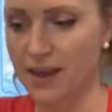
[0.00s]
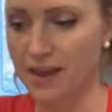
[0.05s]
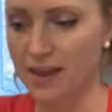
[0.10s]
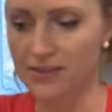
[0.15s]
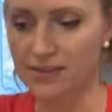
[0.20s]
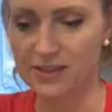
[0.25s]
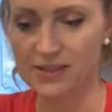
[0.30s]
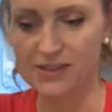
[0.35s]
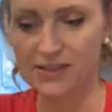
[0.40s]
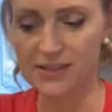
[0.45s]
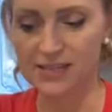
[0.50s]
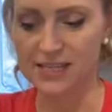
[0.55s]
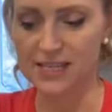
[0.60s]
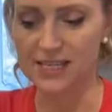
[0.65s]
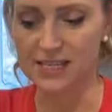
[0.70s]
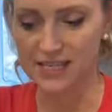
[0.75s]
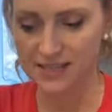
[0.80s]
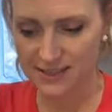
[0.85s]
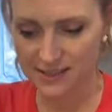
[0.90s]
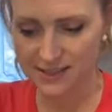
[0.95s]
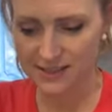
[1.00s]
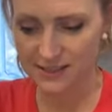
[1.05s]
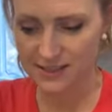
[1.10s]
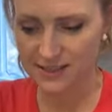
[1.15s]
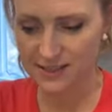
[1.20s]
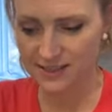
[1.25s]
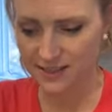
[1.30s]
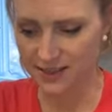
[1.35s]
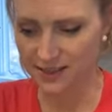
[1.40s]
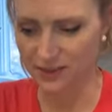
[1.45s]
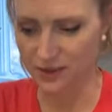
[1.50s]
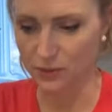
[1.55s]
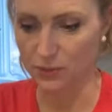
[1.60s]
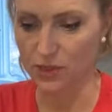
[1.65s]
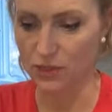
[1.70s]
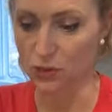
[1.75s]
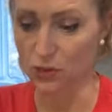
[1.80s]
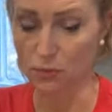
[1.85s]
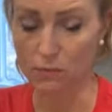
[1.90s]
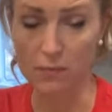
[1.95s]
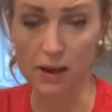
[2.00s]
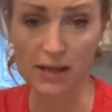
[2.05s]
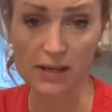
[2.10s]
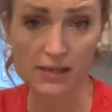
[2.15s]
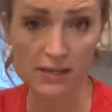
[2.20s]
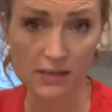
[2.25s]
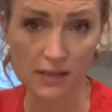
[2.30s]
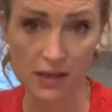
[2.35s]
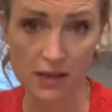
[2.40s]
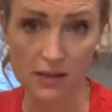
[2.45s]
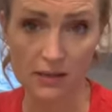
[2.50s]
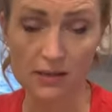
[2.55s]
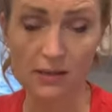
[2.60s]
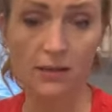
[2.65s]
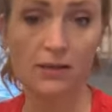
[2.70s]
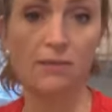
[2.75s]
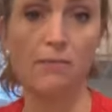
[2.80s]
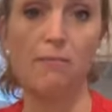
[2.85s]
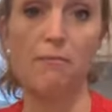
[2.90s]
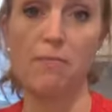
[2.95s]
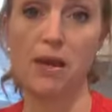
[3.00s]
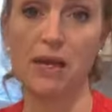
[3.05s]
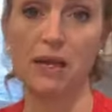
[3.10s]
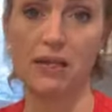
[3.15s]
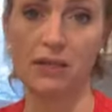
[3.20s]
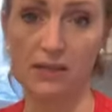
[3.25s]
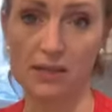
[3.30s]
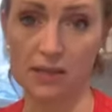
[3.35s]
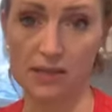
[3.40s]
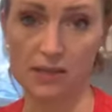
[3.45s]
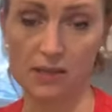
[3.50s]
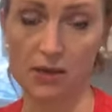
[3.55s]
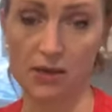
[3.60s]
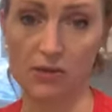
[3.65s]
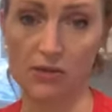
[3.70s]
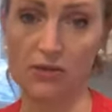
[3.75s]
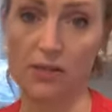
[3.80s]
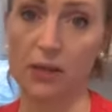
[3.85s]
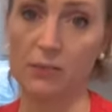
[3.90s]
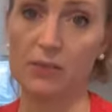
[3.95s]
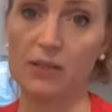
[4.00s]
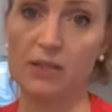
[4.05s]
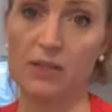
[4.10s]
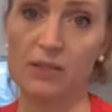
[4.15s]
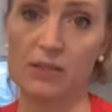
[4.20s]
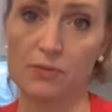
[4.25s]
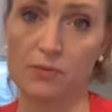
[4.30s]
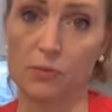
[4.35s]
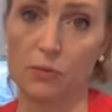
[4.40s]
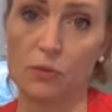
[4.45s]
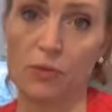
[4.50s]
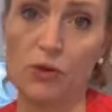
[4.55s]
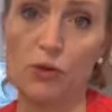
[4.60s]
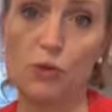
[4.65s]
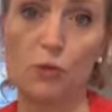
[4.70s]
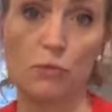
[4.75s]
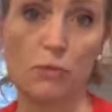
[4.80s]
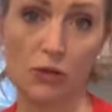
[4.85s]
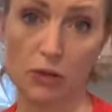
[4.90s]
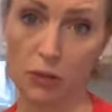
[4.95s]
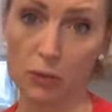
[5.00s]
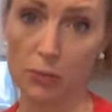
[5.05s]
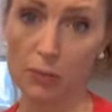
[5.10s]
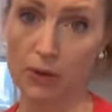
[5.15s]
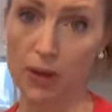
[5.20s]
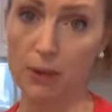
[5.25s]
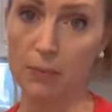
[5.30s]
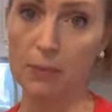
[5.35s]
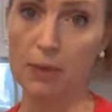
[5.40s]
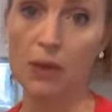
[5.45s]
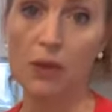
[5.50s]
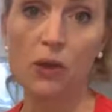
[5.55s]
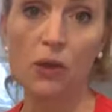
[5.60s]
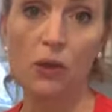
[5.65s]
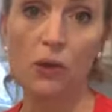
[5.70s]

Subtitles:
and this is the easiest thing that we do. My son makes this all the time. This is when we do meal prep.